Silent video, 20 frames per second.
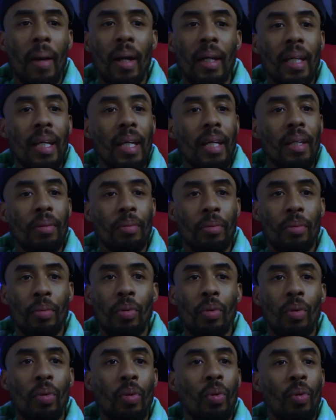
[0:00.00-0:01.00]
Again.
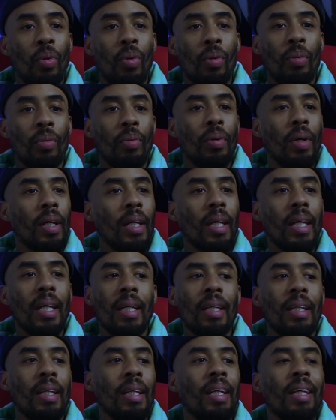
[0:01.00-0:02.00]

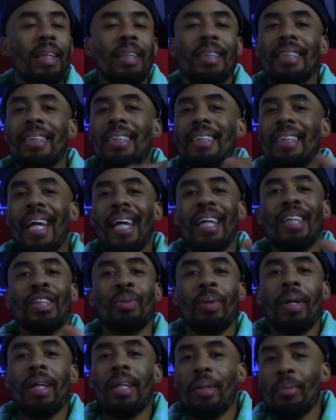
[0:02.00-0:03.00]
Again. Stage
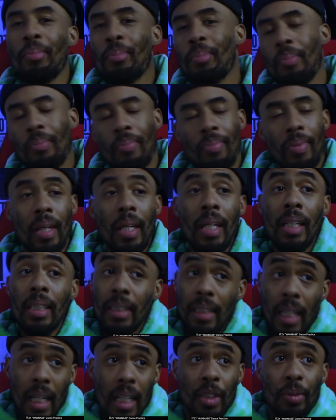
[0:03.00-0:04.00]
ready.
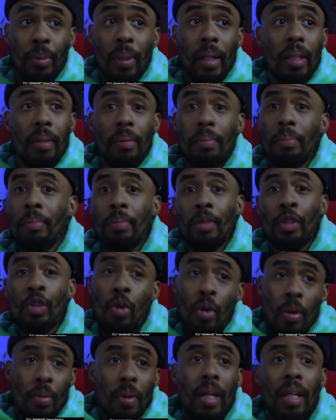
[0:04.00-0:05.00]
Stage ready.
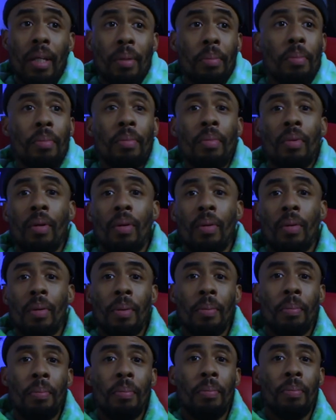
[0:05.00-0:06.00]
Tour ready.
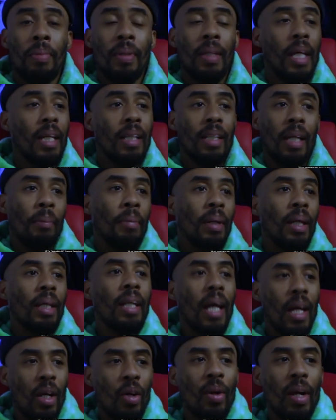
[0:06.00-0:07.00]
That, I mean,
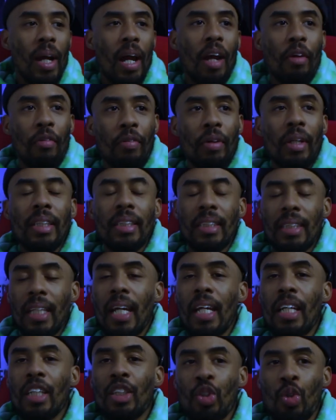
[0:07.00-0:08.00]
that choreography is
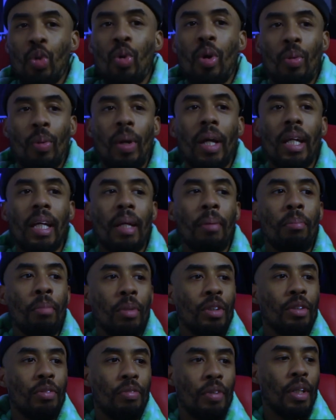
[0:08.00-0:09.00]
stage, tour ready, and
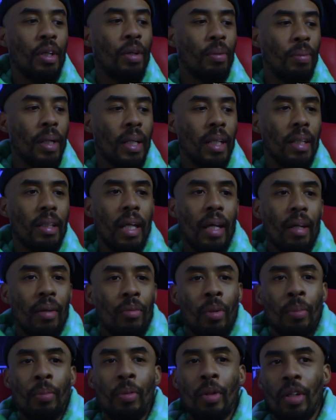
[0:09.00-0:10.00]
music video ready.
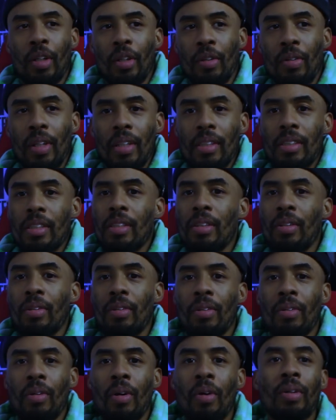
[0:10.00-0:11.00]
Like, what more do you need to do?
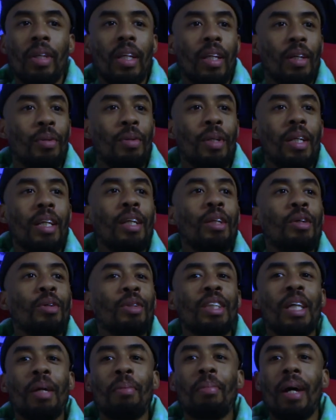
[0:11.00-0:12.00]
Only thing you need to do
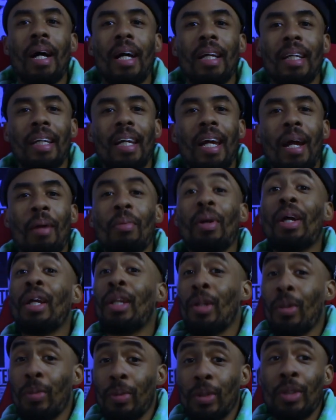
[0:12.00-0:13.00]
is get behind the camera and
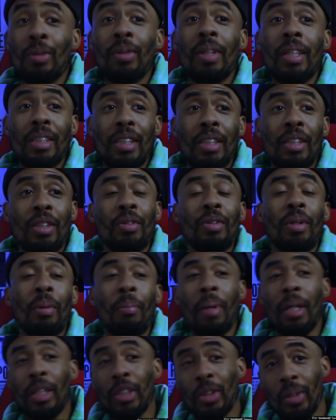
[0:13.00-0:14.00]
do what you need to do
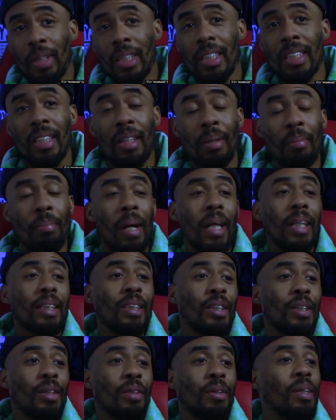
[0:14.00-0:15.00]
to make sure this looks
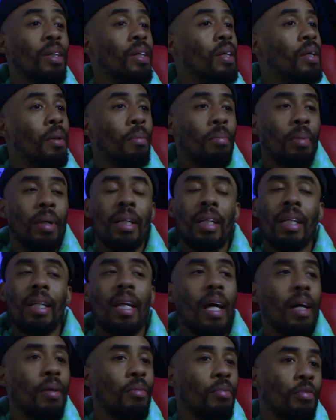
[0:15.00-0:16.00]
magical. But other than
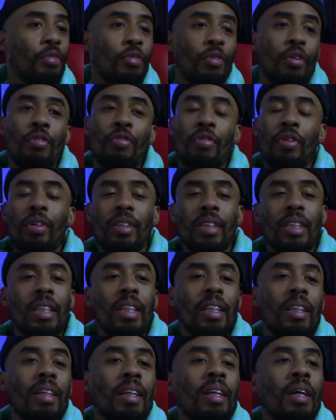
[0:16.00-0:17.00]
that, for real, for real, it's
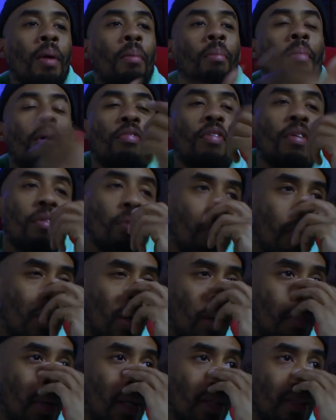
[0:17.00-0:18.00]
good. My favorite
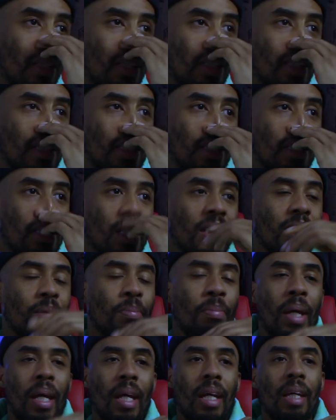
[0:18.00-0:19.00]
part about this
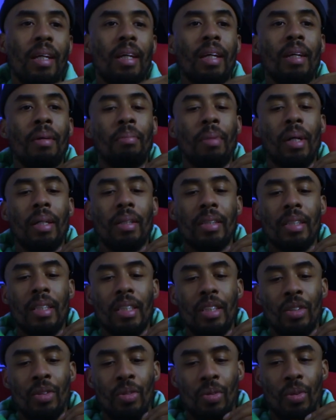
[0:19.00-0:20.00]
band and about
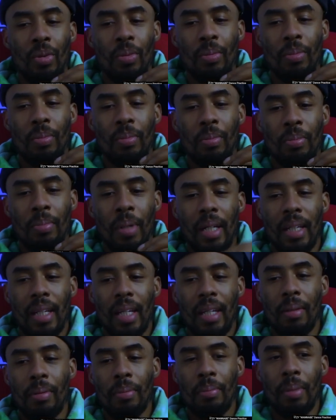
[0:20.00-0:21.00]
this group, about,
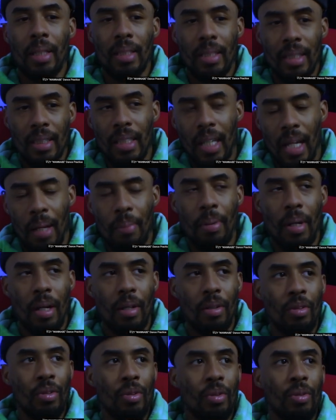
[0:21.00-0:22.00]
K about this
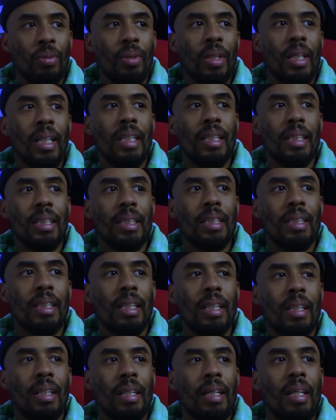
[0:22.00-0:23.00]
K-pop group, is
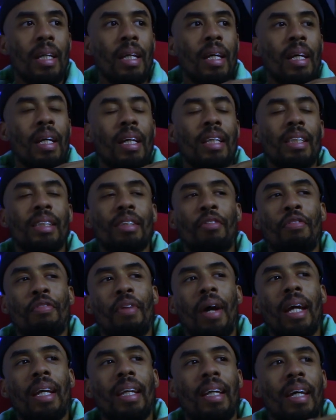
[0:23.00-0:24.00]
it's the
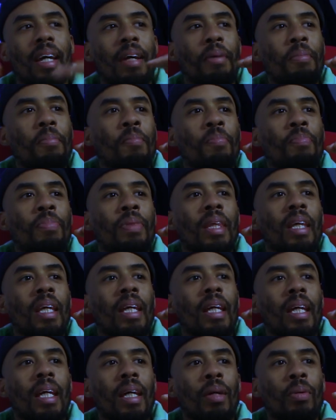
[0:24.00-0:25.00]
fact that
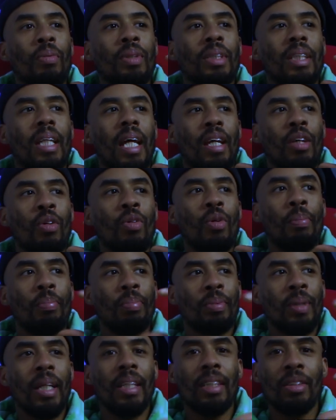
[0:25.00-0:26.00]
it was like you
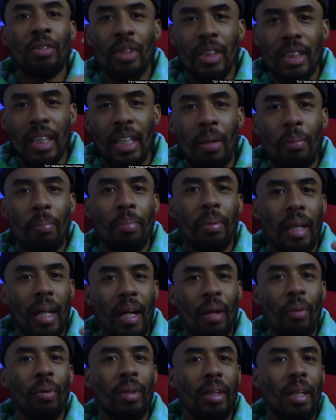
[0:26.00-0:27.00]
they, you see them
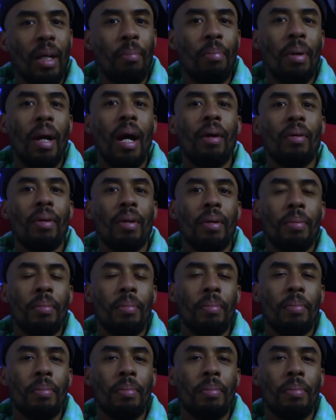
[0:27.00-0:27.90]
playing with their power.